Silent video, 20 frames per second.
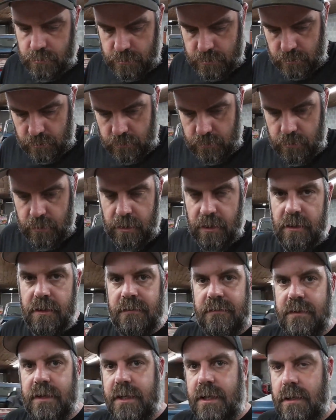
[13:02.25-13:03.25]
So
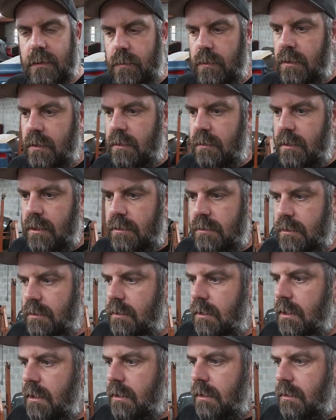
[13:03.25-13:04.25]
if I got to work around the
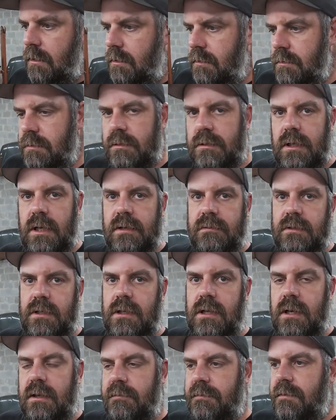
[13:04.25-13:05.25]
clock
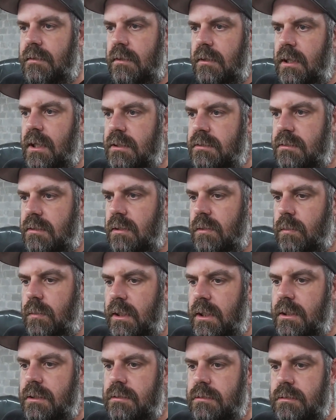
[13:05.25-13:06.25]
every night for the last 2
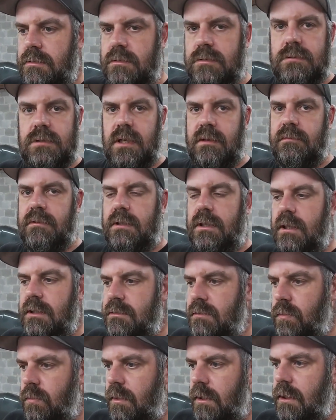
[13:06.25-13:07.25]
weeks, 7
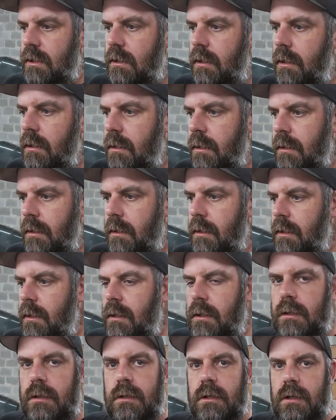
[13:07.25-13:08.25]
days a week
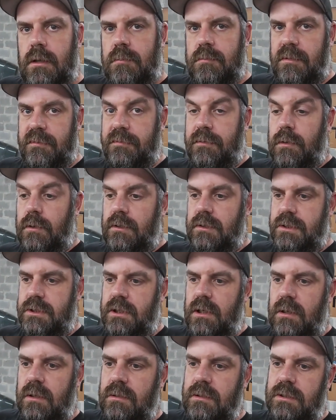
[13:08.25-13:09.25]
before the
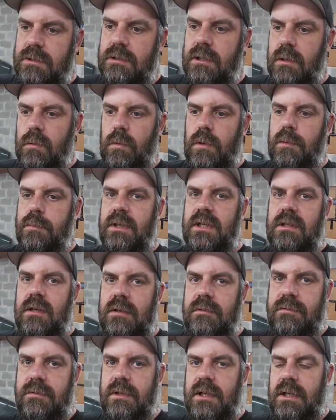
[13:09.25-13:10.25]
show, this thing will be
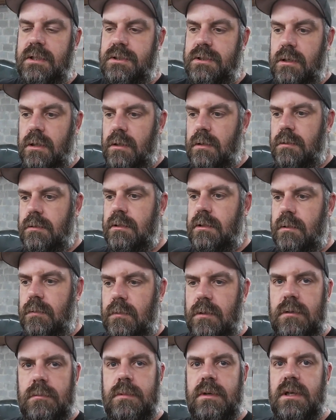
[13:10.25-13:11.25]
done for that show, and it
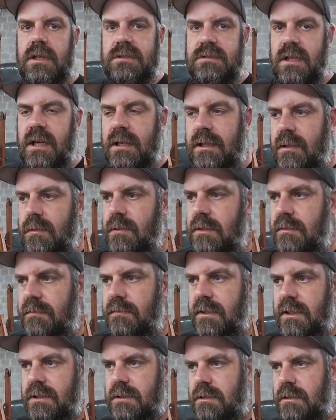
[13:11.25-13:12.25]
will be exactly what the
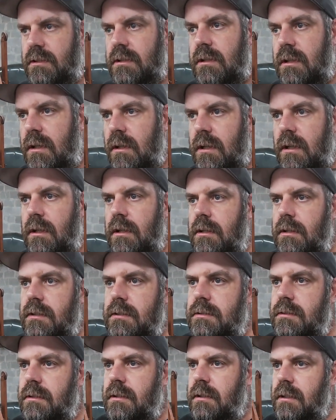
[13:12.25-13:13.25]
vision in our head
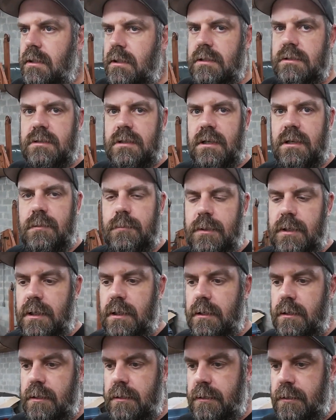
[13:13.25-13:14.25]
is, and it's going to be,